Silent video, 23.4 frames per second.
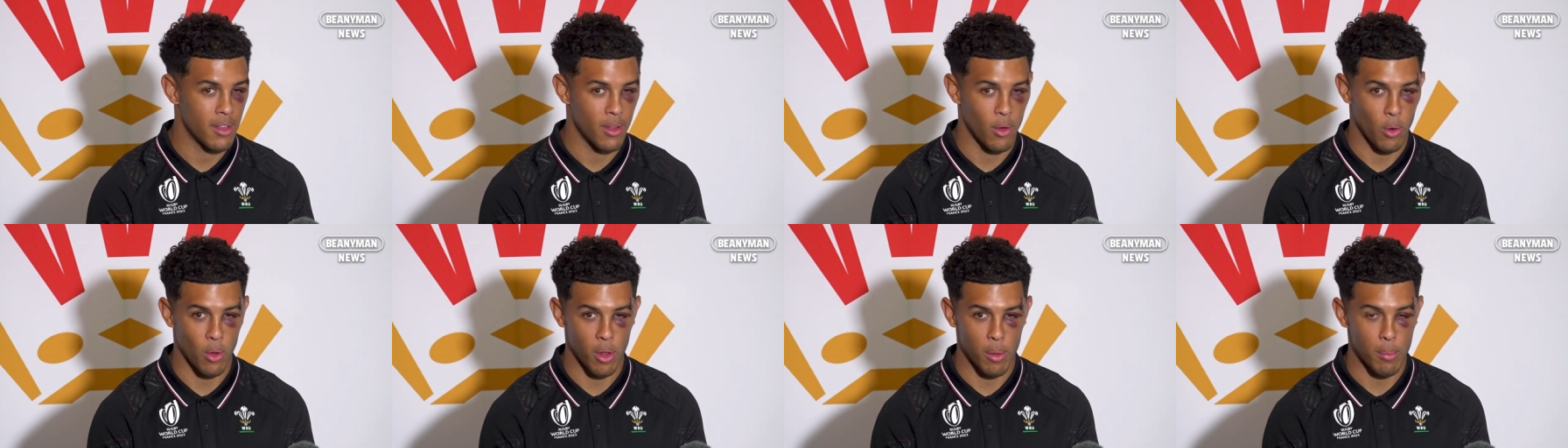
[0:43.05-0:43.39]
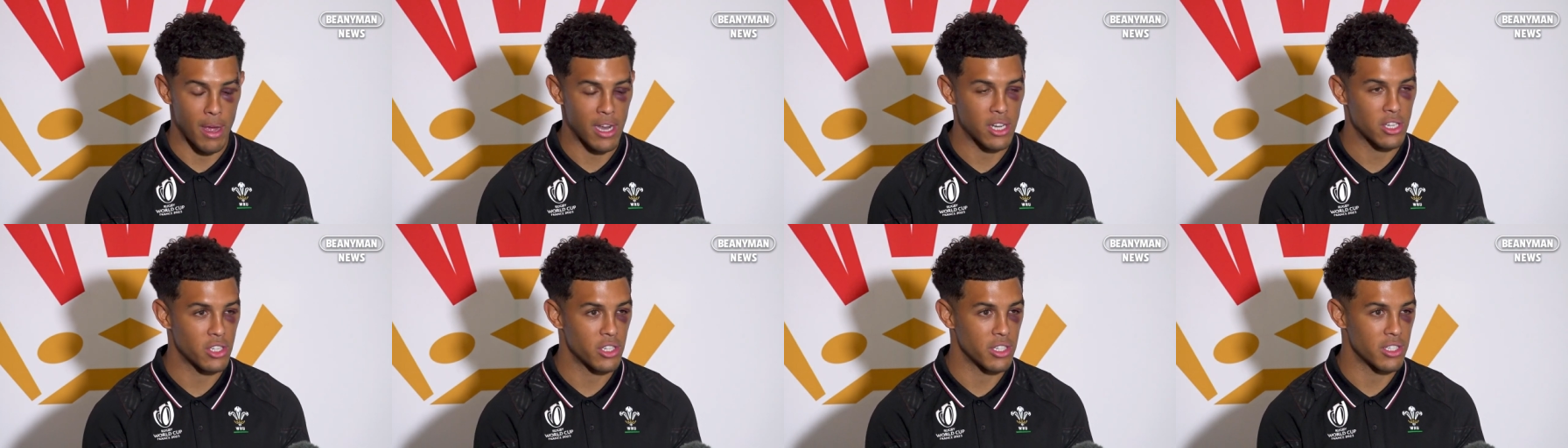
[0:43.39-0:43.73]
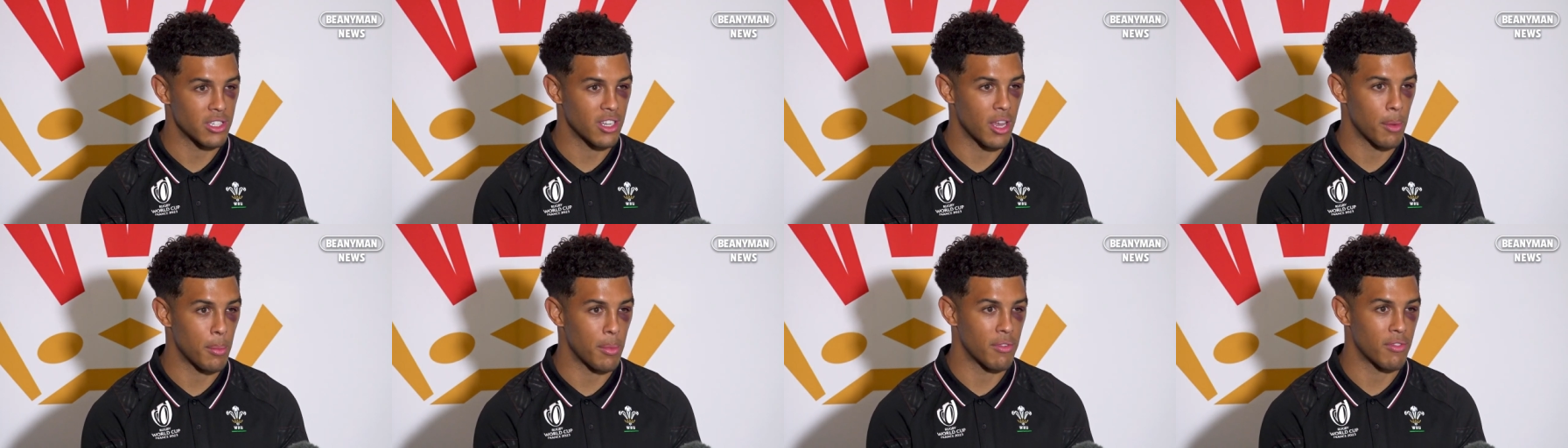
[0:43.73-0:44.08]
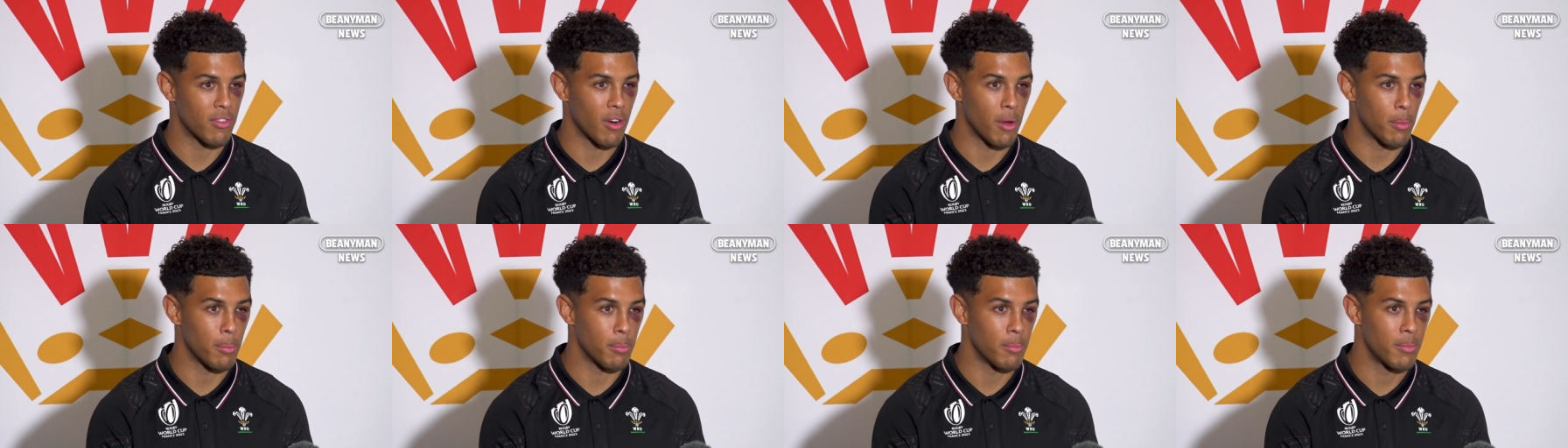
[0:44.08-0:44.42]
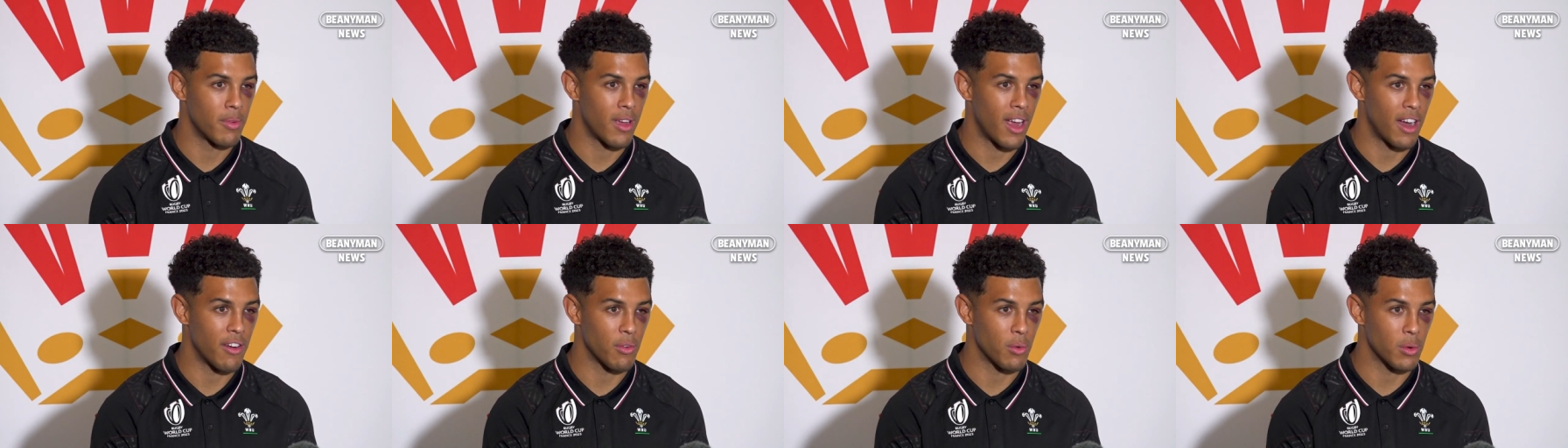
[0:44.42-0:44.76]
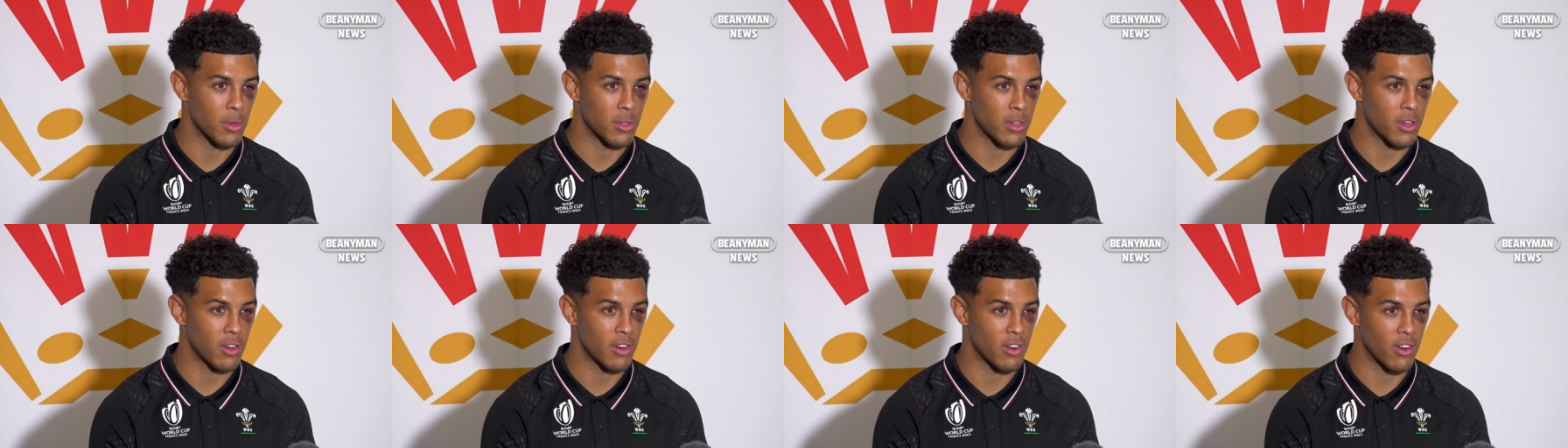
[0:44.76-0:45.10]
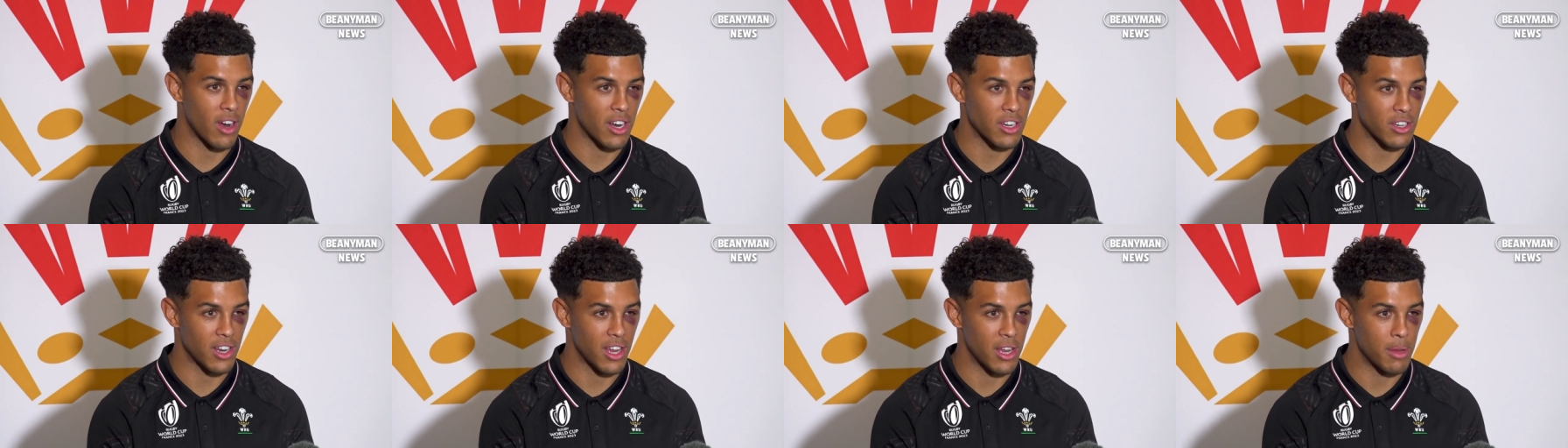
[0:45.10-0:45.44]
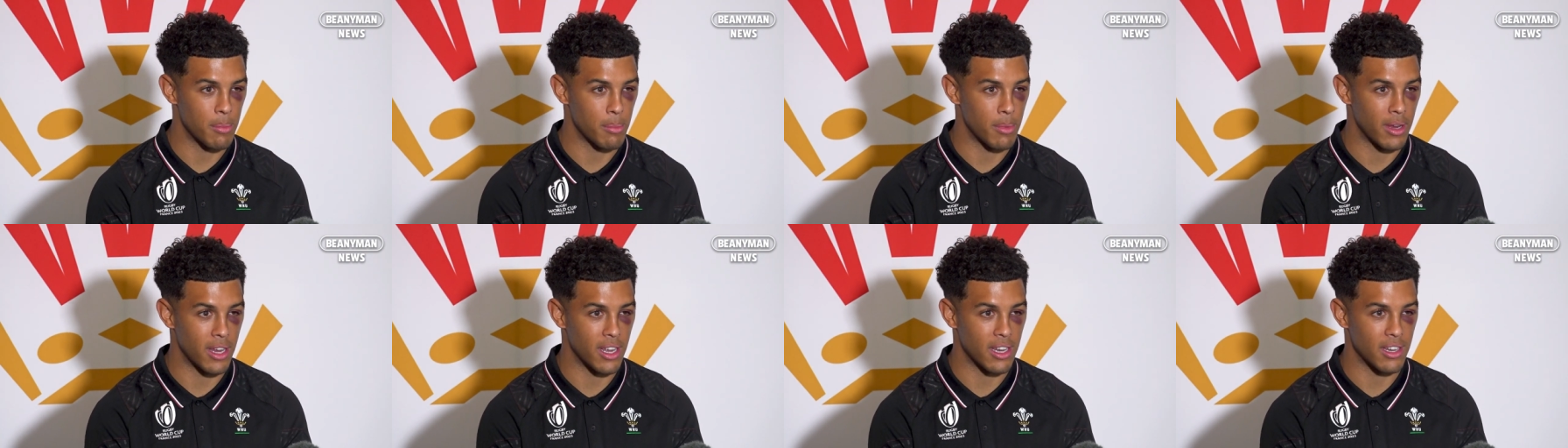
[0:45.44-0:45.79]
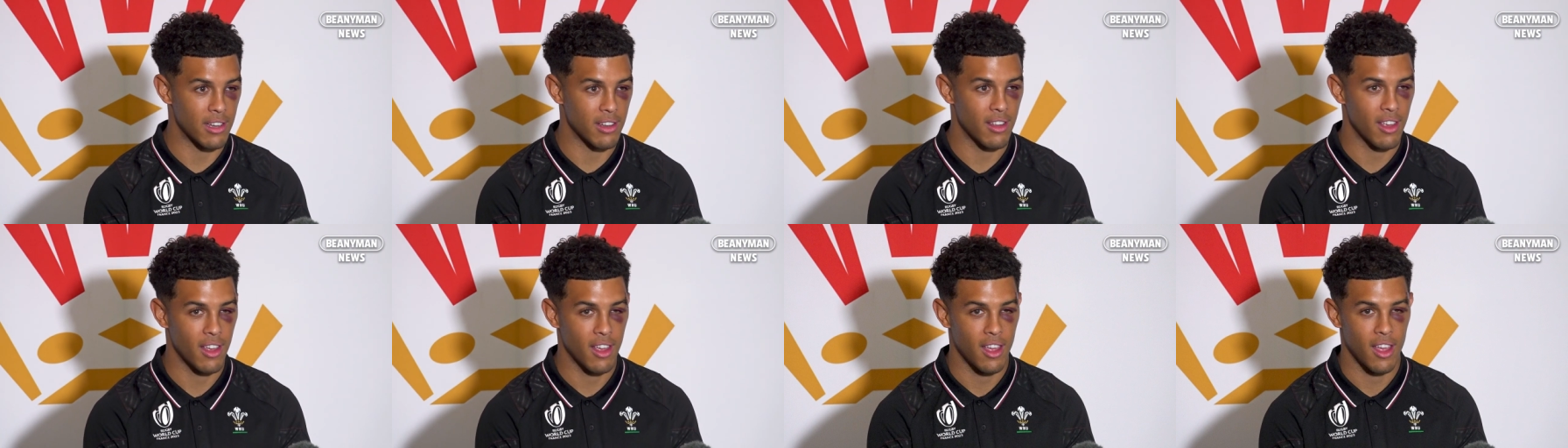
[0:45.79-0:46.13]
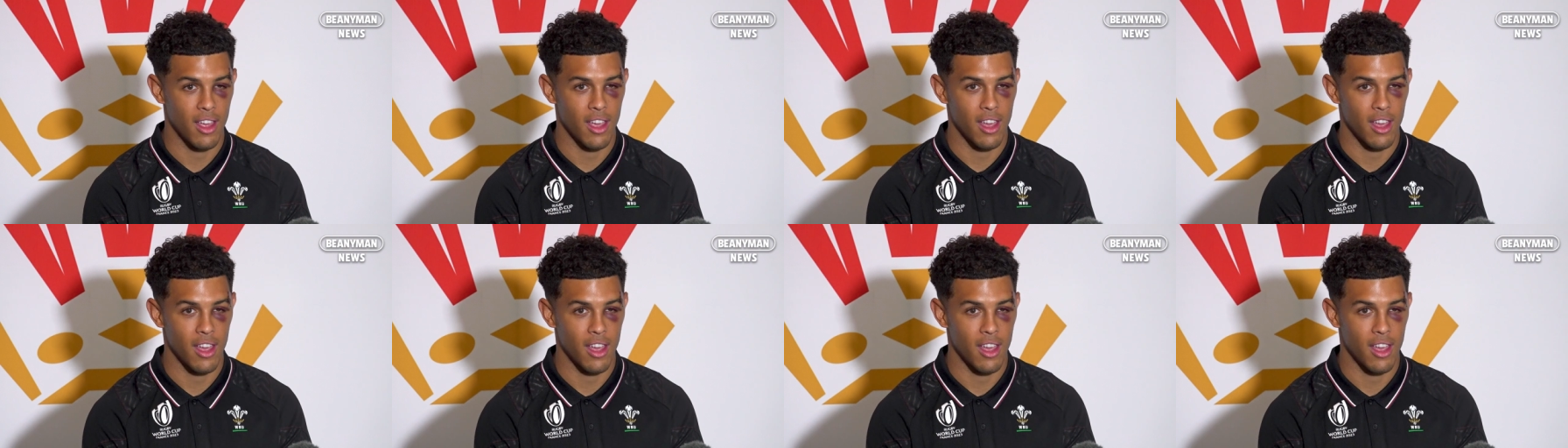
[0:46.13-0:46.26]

all the messages coming from everyone congratulating me, and